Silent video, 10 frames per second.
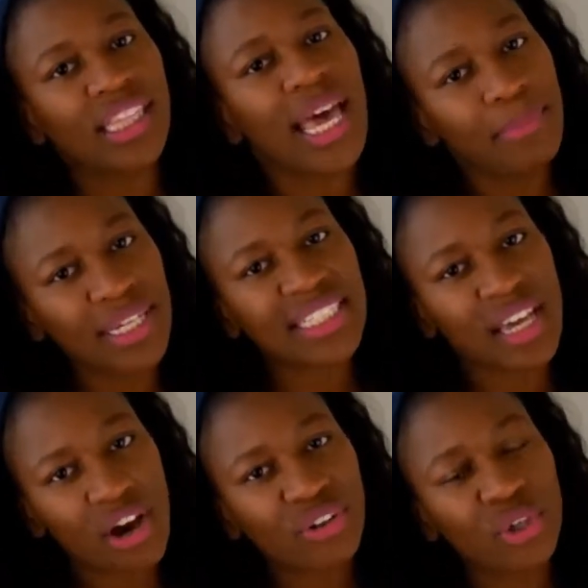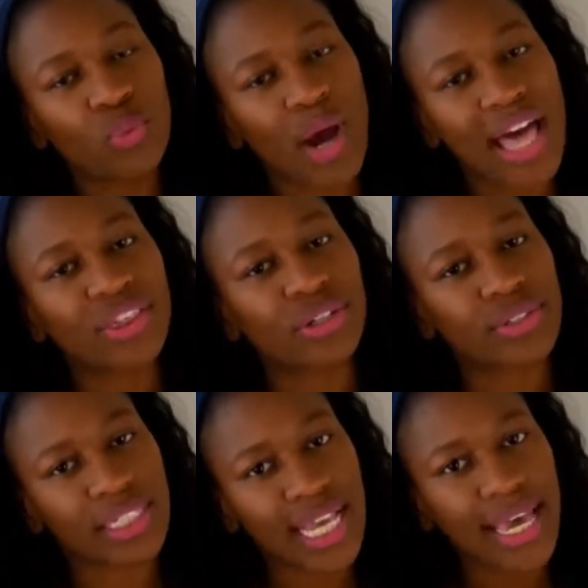Let me tell you why their
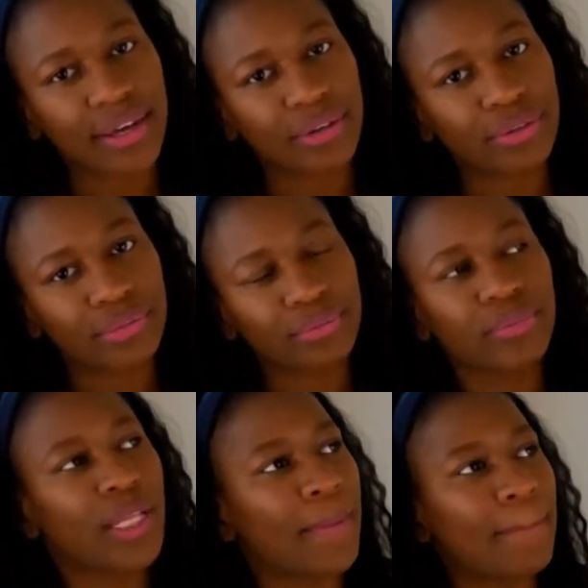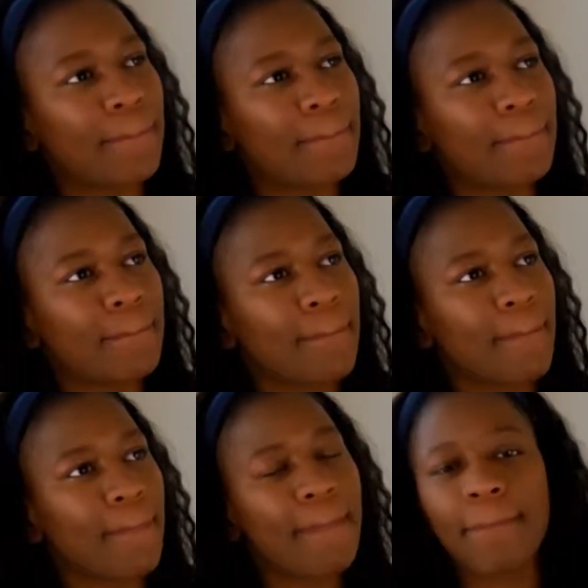sale
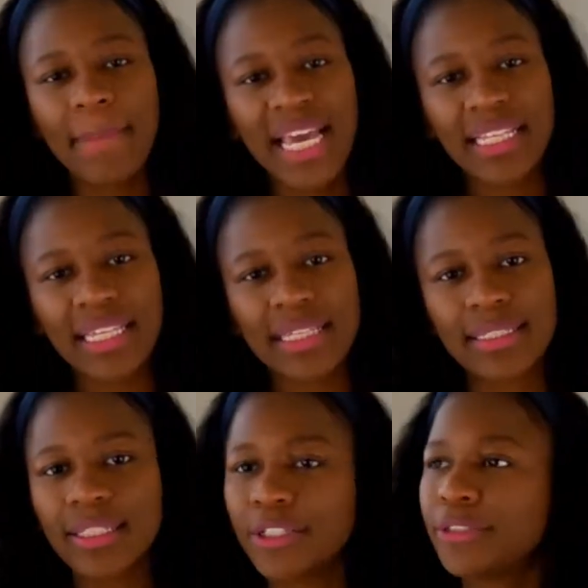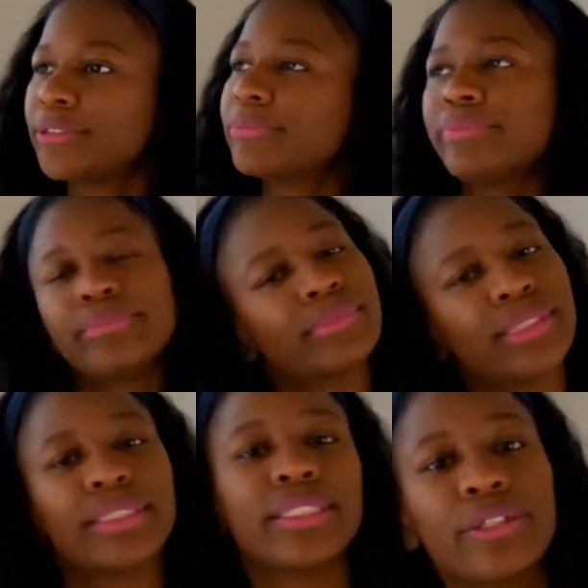made these little
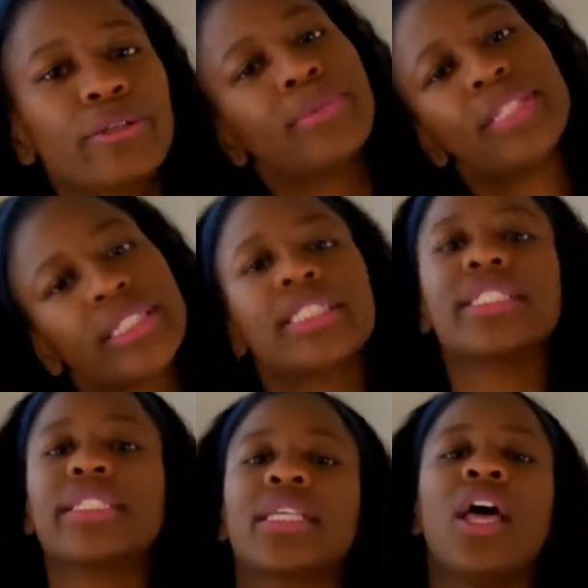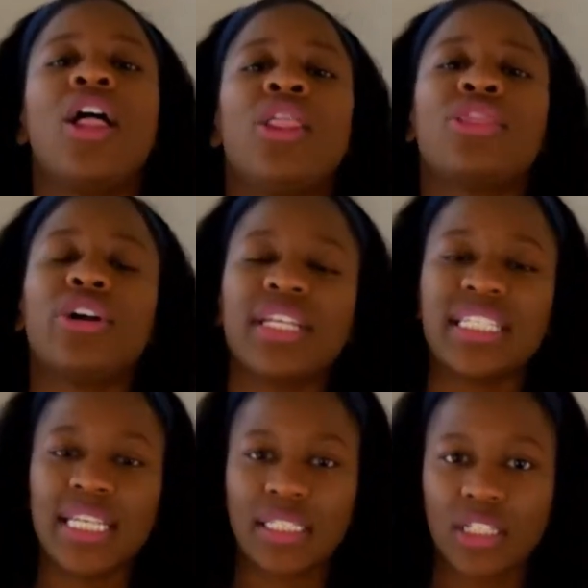bitches
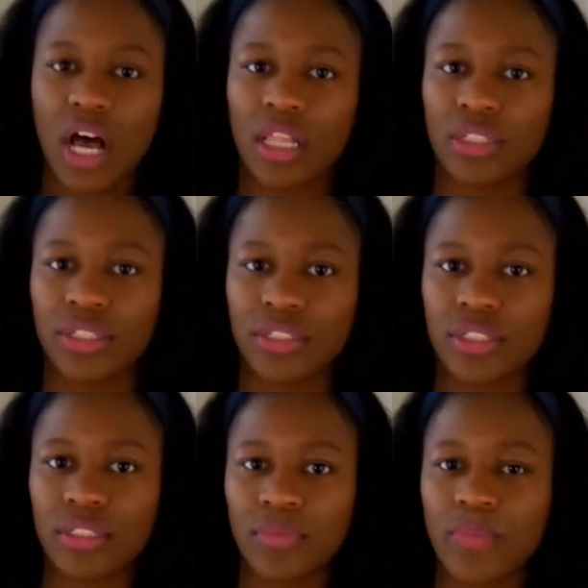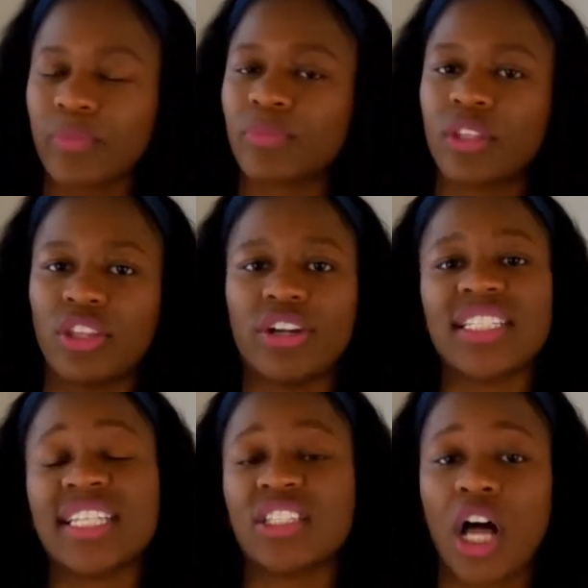$36. $36,
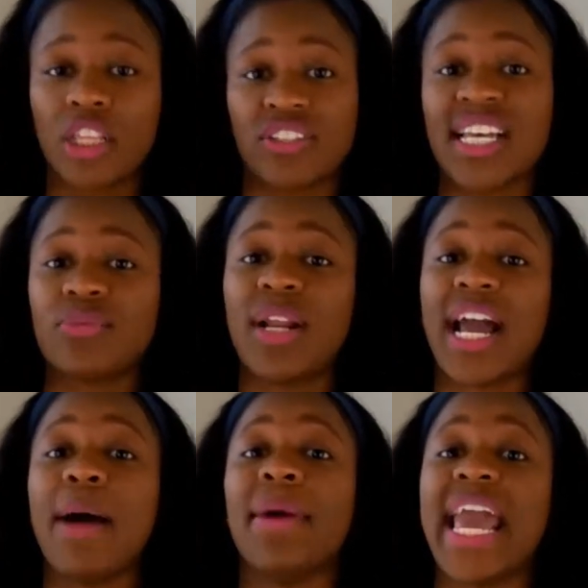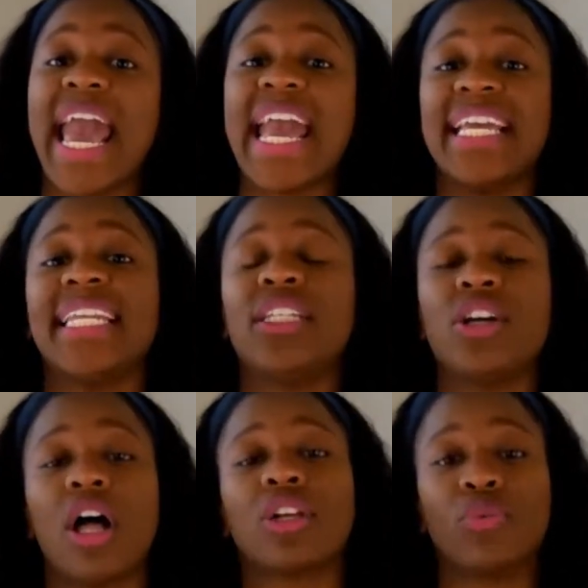that's what I got my
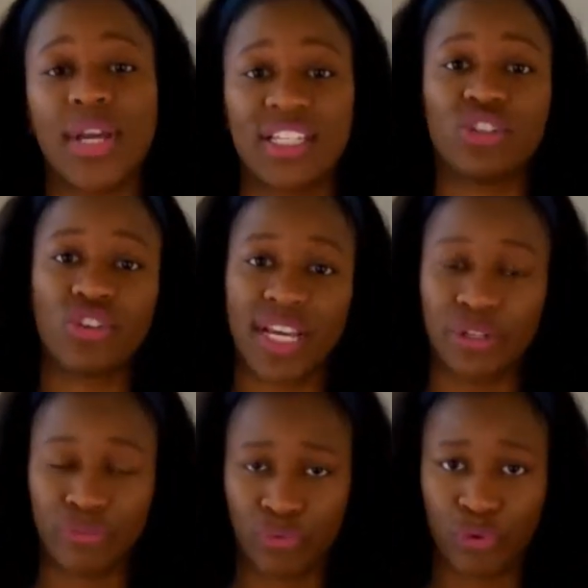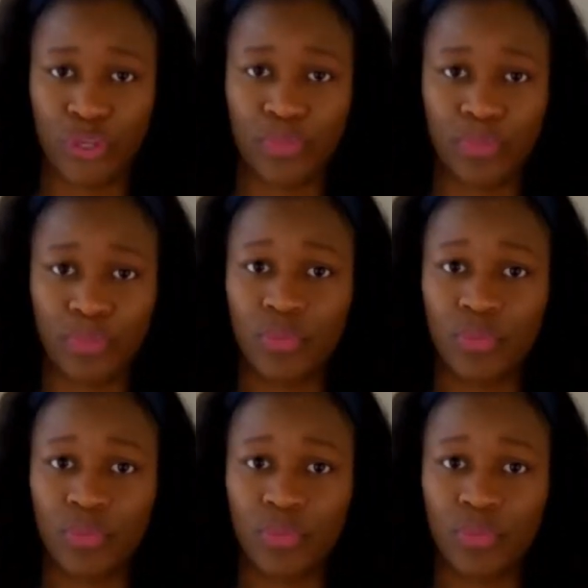$80 waist trainer for.